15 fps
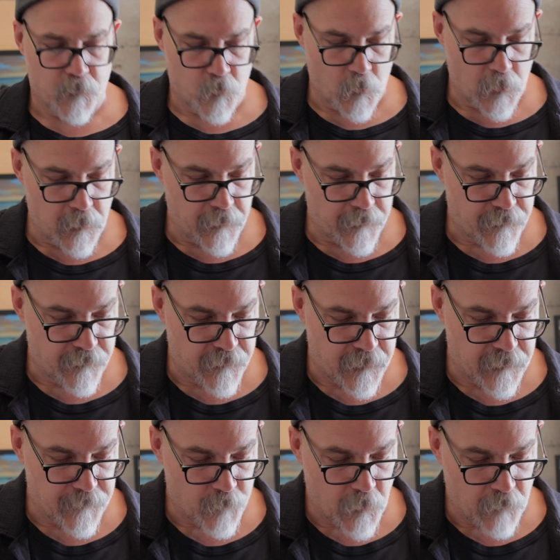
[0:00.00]
Well, let's
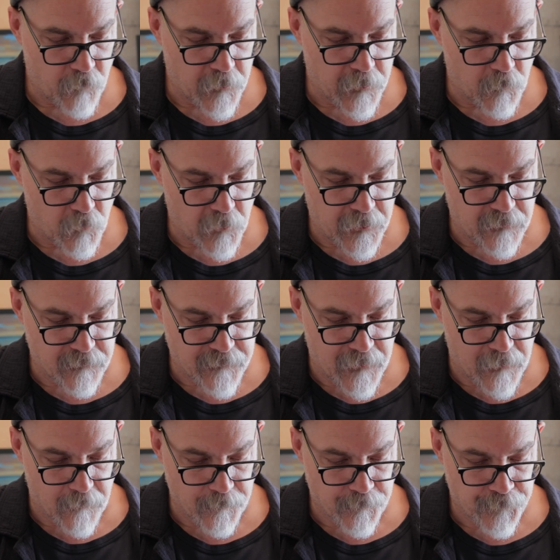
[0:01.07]
see if we can break it
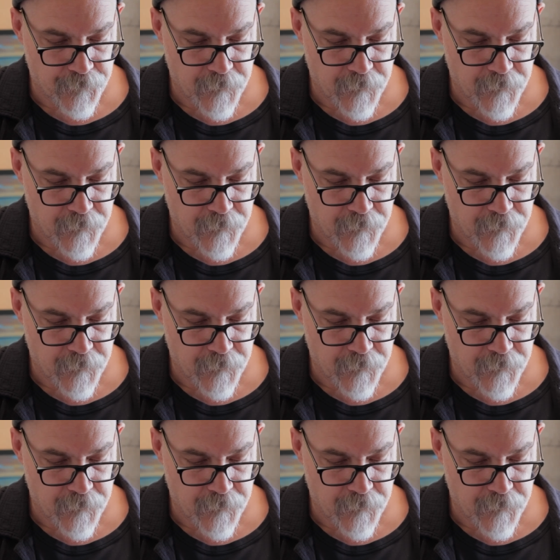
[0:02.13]
down.